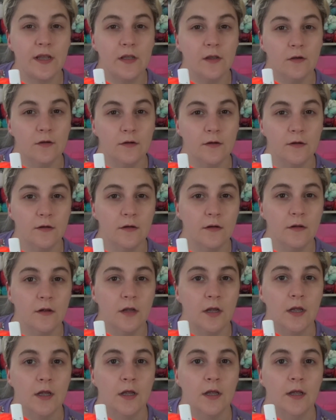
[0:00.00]
yarn
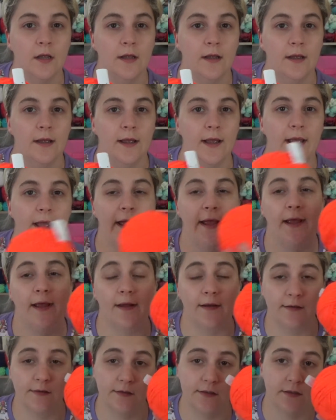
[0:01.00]

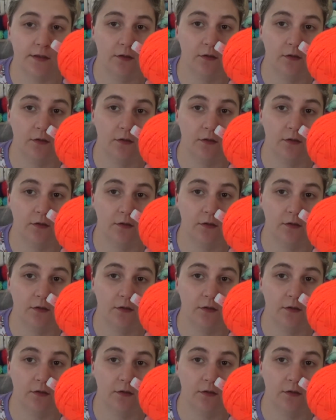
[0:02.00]
and